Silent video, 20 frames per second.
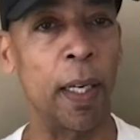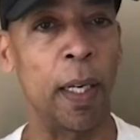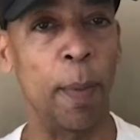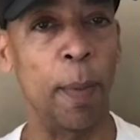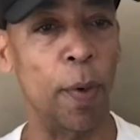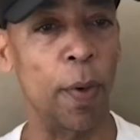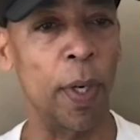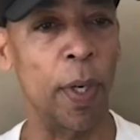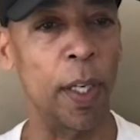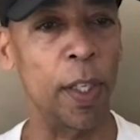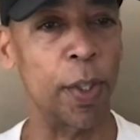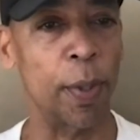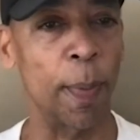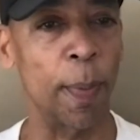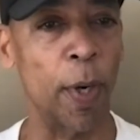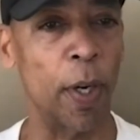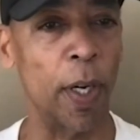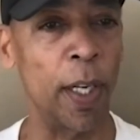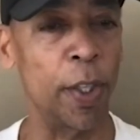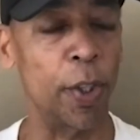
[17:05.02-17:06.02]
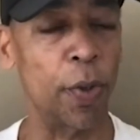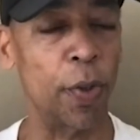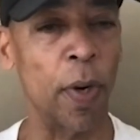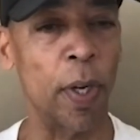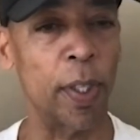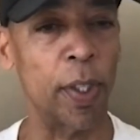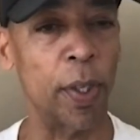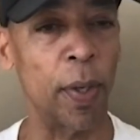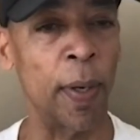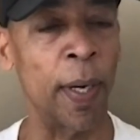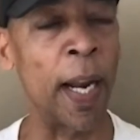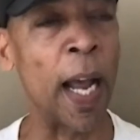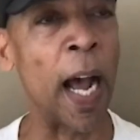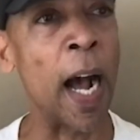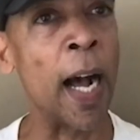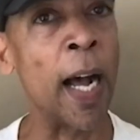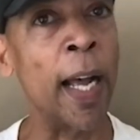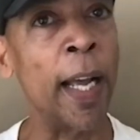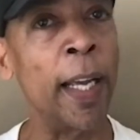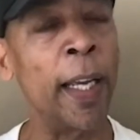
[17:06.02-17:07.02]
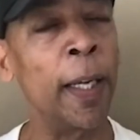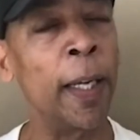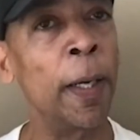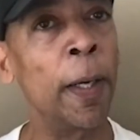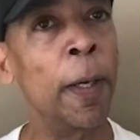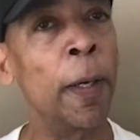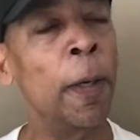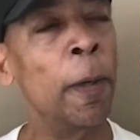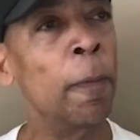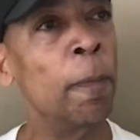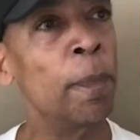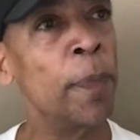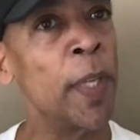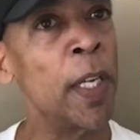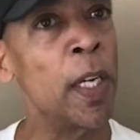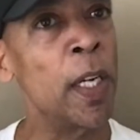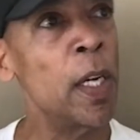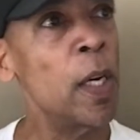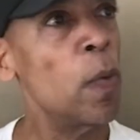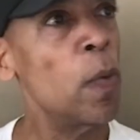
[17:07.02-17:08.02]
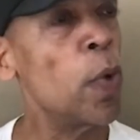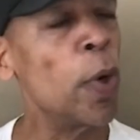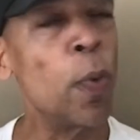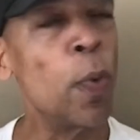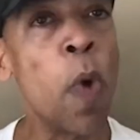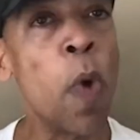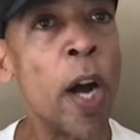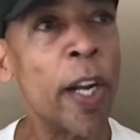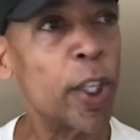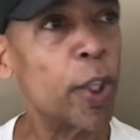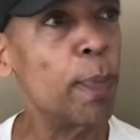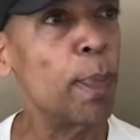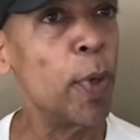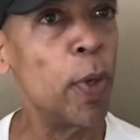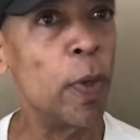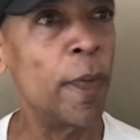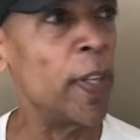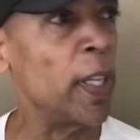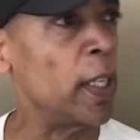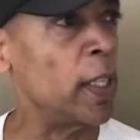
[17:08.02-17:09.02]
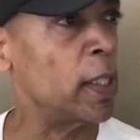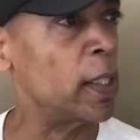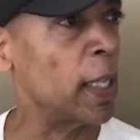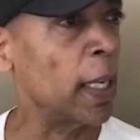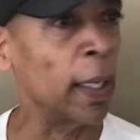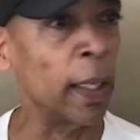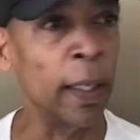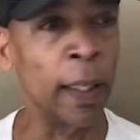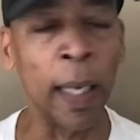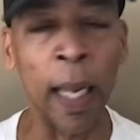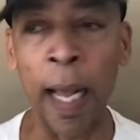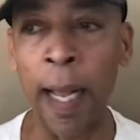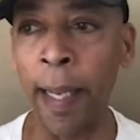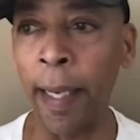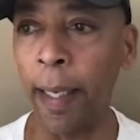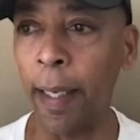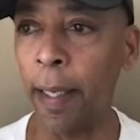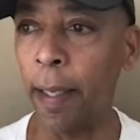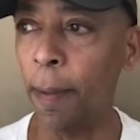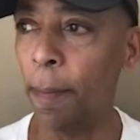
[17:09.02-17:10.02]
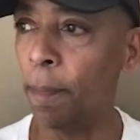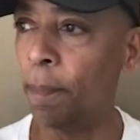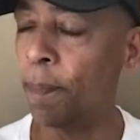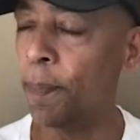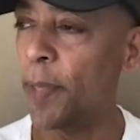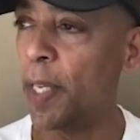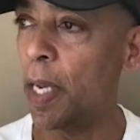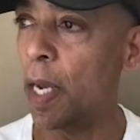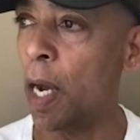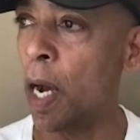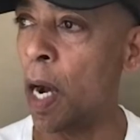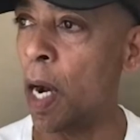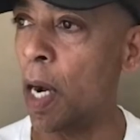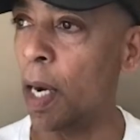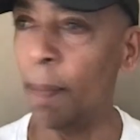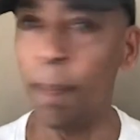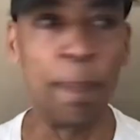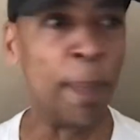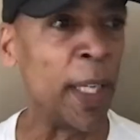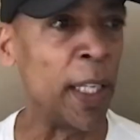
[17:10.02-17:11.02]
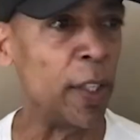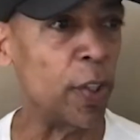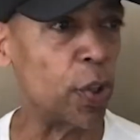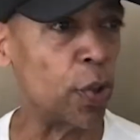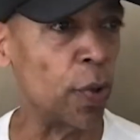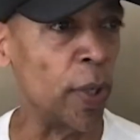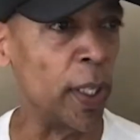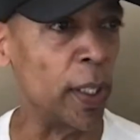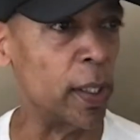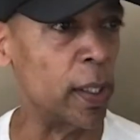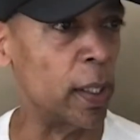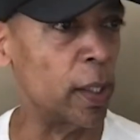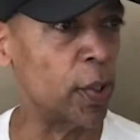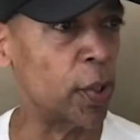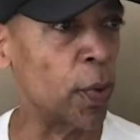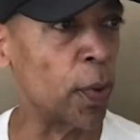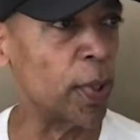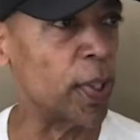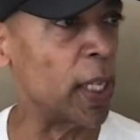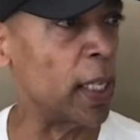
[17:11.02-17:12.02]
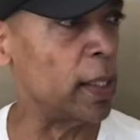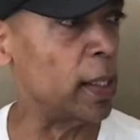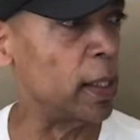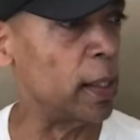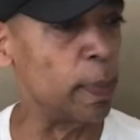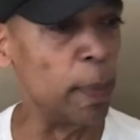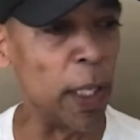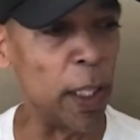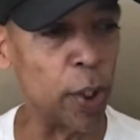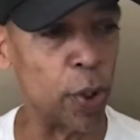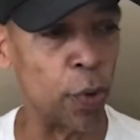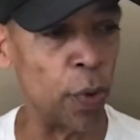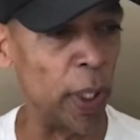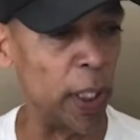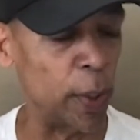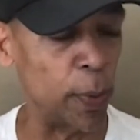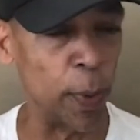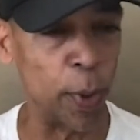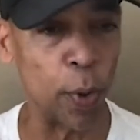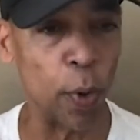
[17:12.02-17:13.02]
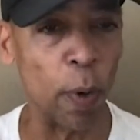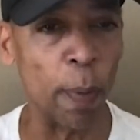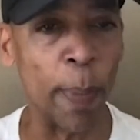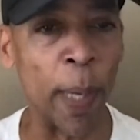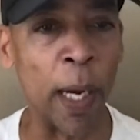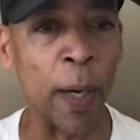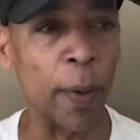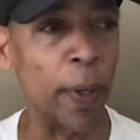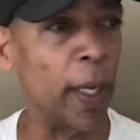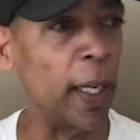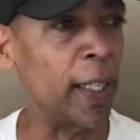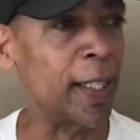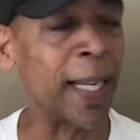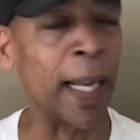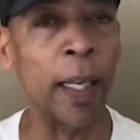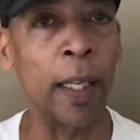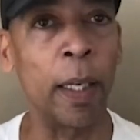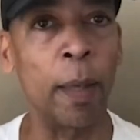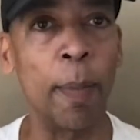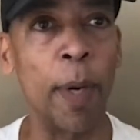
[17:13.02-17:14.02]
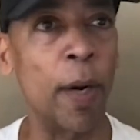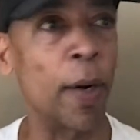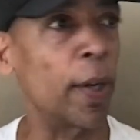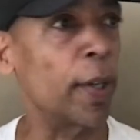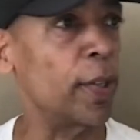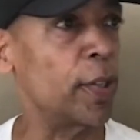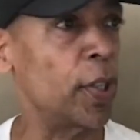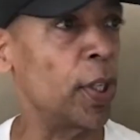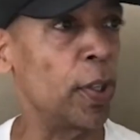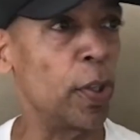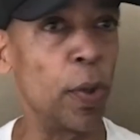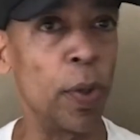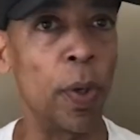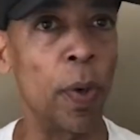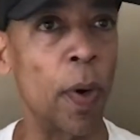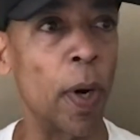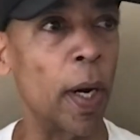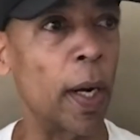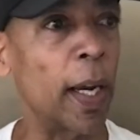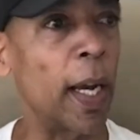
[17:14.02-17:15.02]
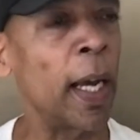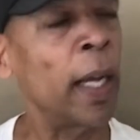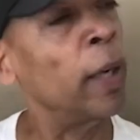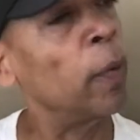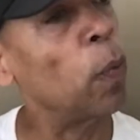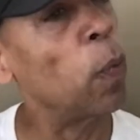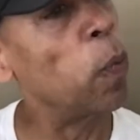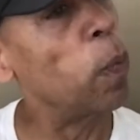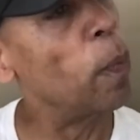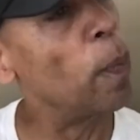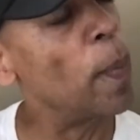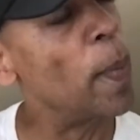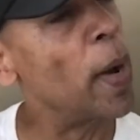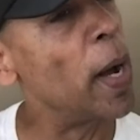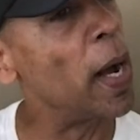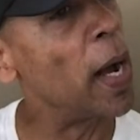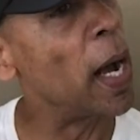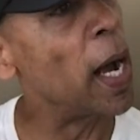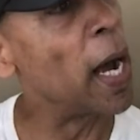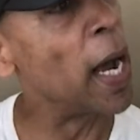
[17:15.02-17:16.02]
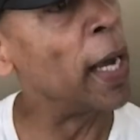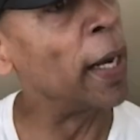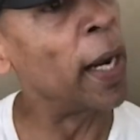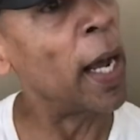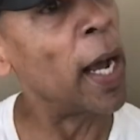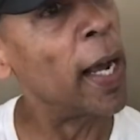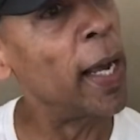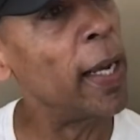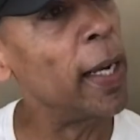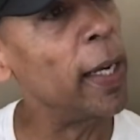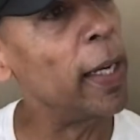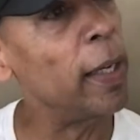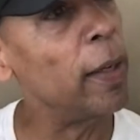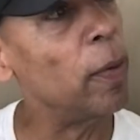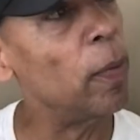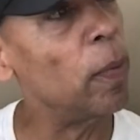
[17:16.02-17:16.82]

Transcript: immigrant in, in Toronto, and I would watch movies like uh Mean Streets, Scorsese's Mean Streets, which were about Italian Americans in New York, and and I